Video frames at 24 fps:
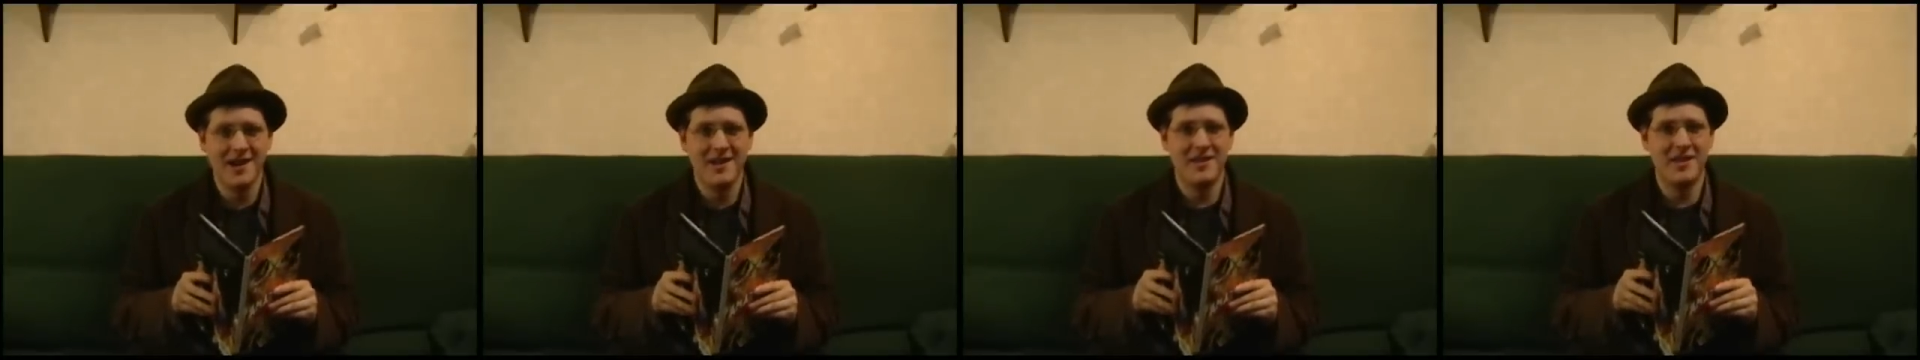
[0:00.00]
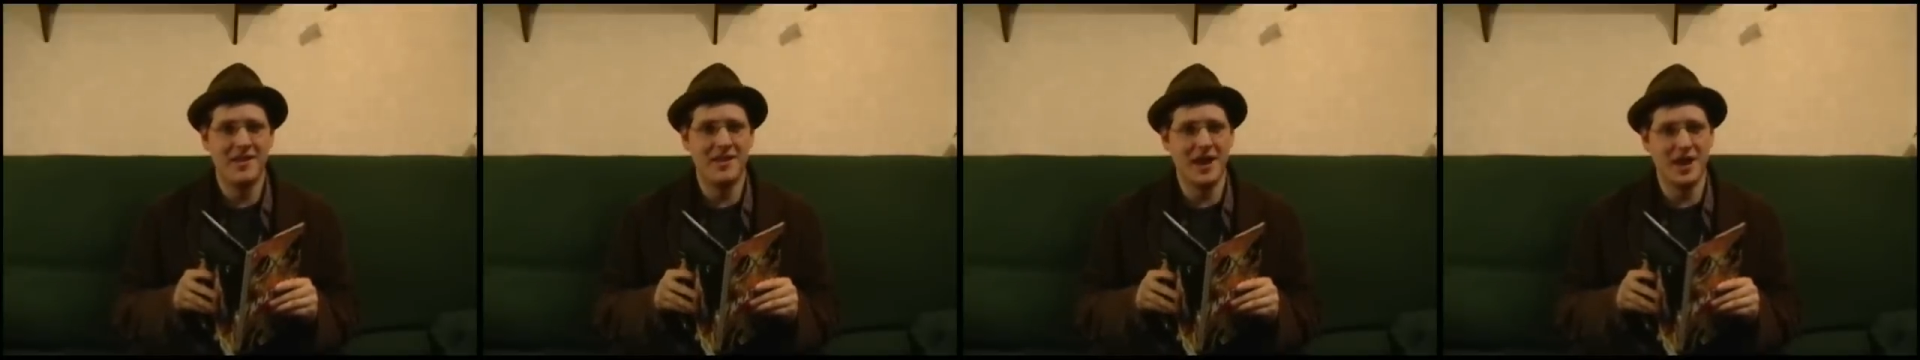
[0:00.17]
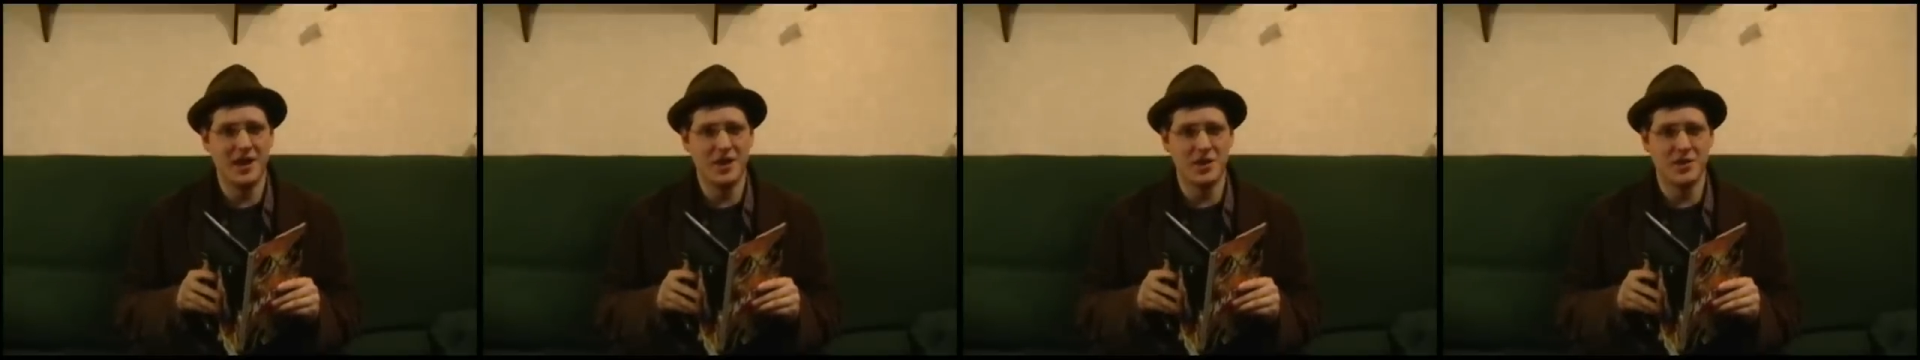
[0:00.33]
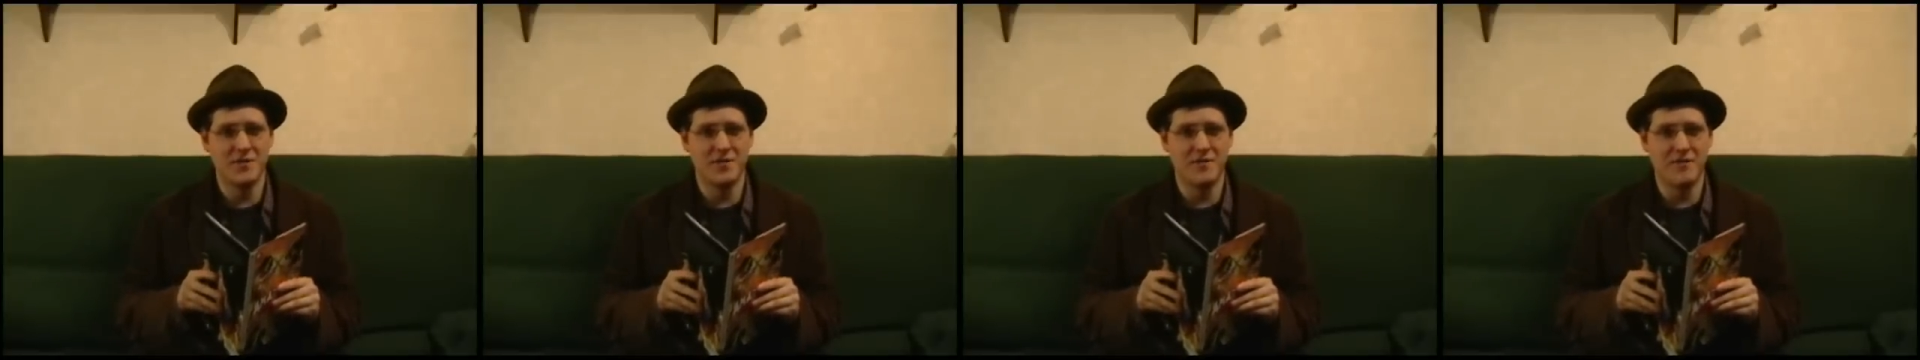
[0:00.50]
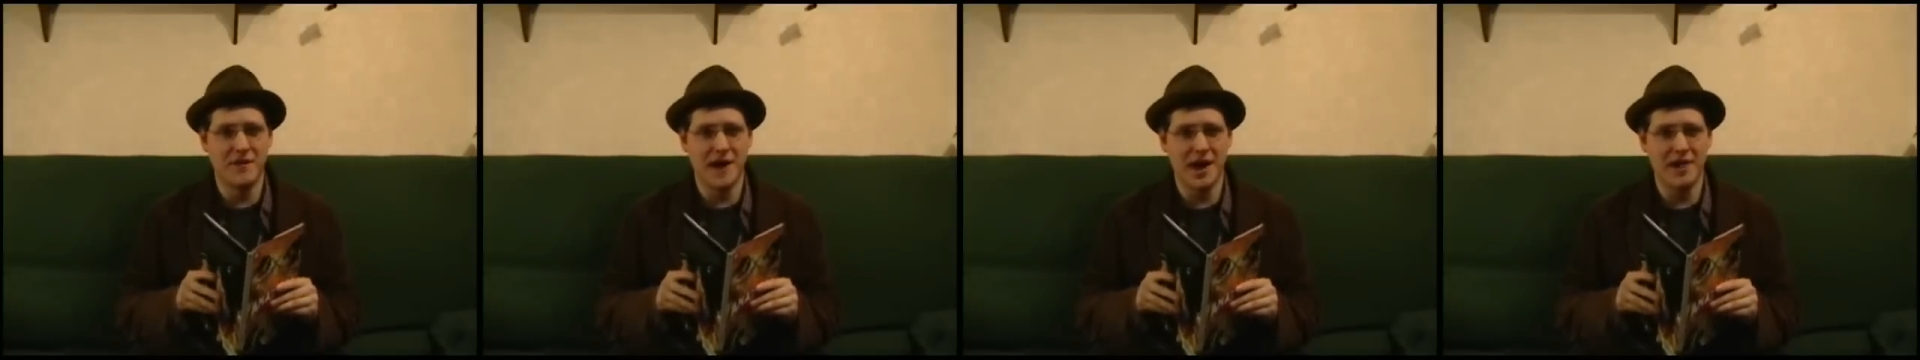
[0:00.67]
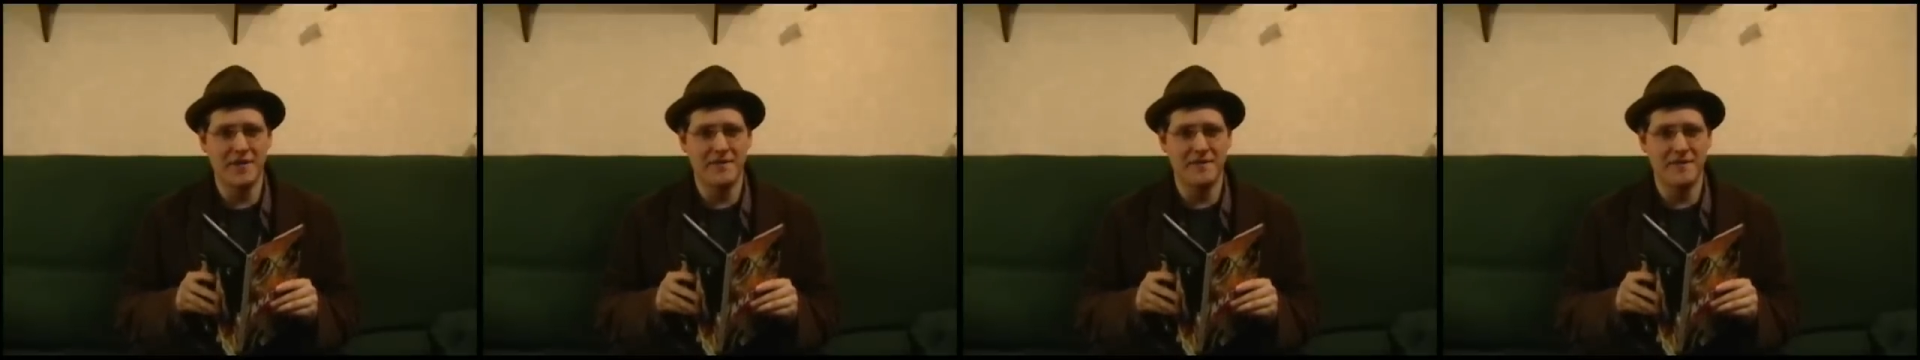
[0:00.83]
Then they should
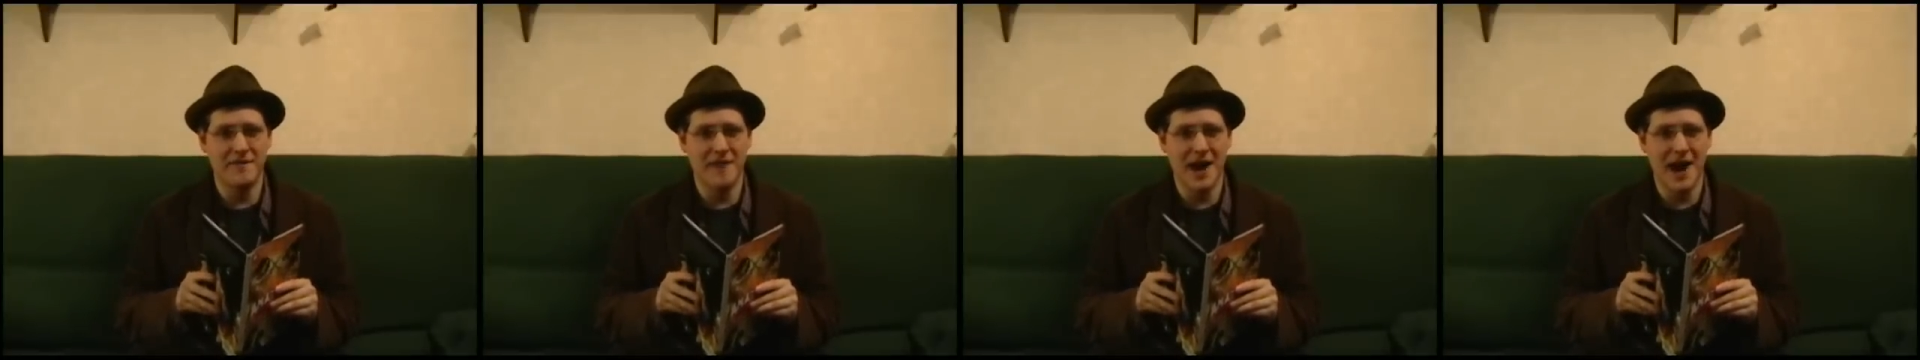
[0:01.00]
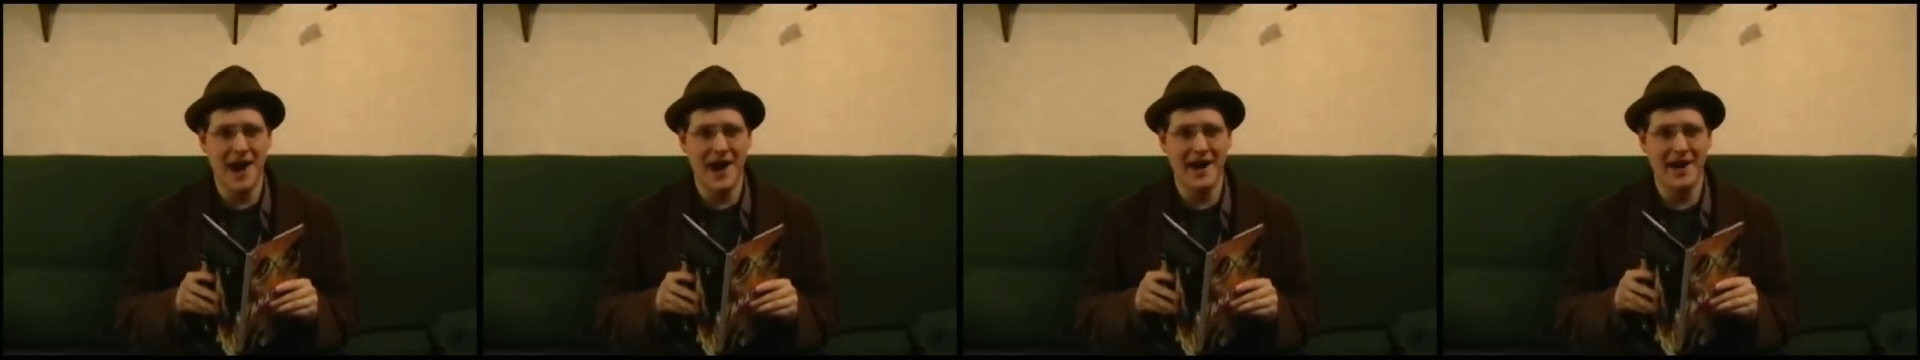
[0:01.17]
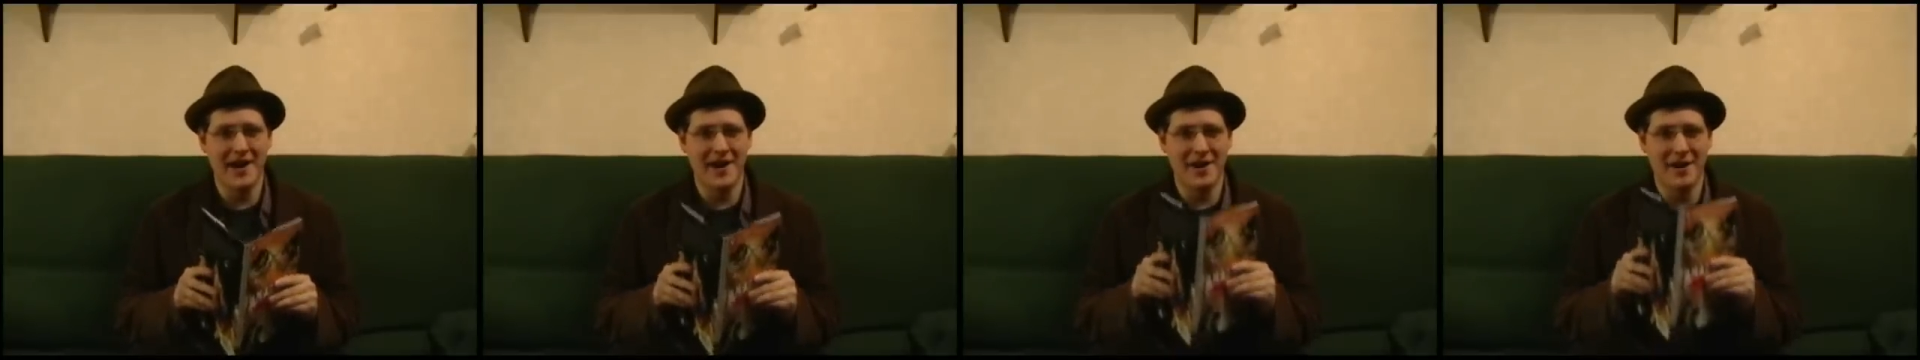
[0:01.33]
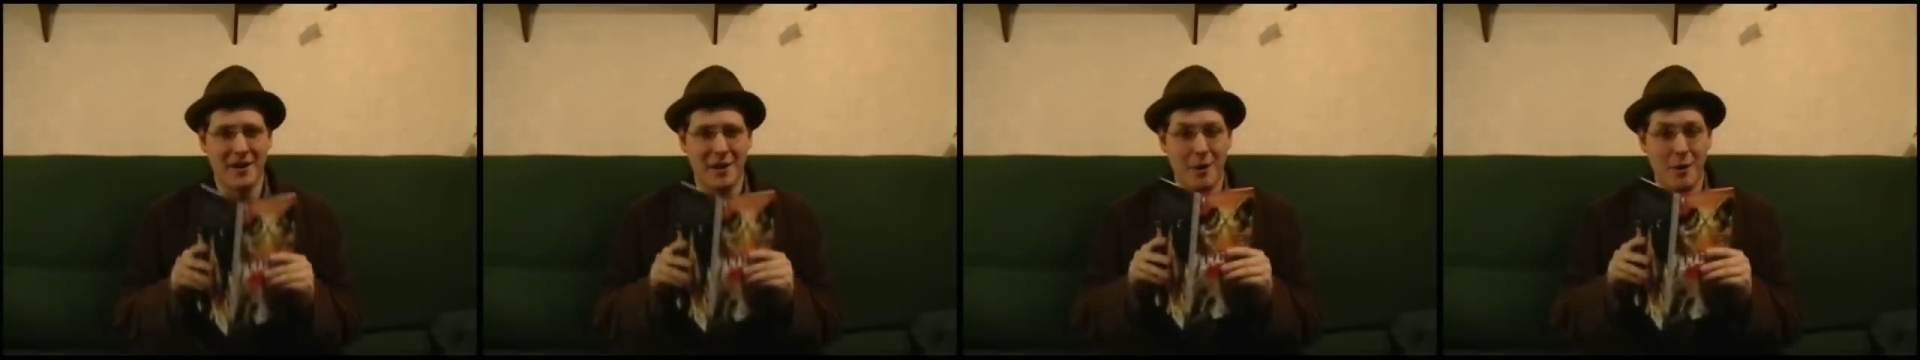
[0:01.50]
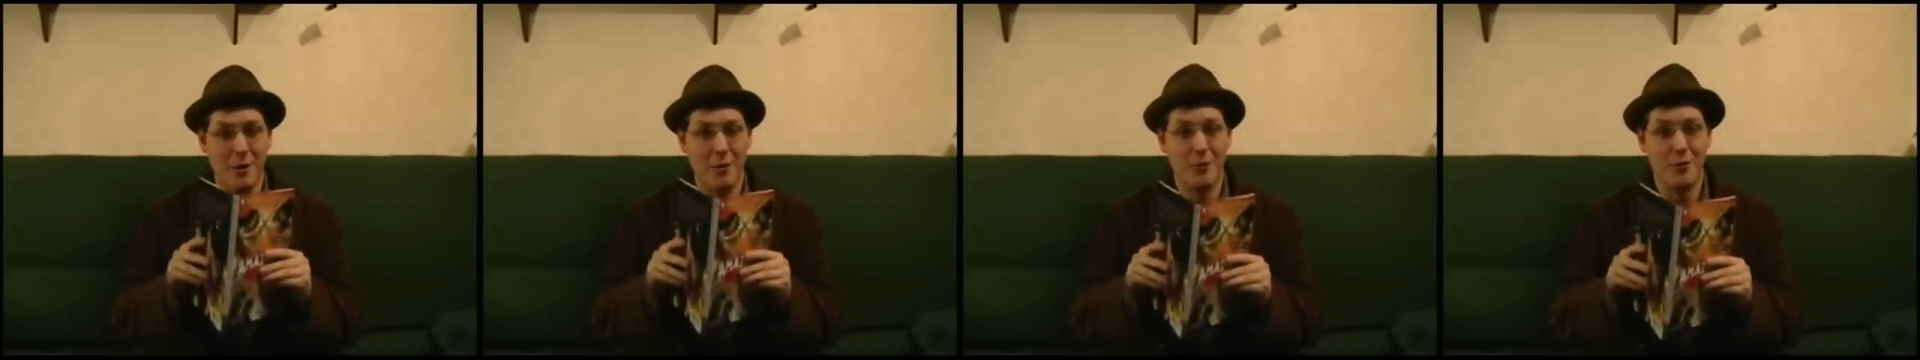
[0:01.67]
fight fire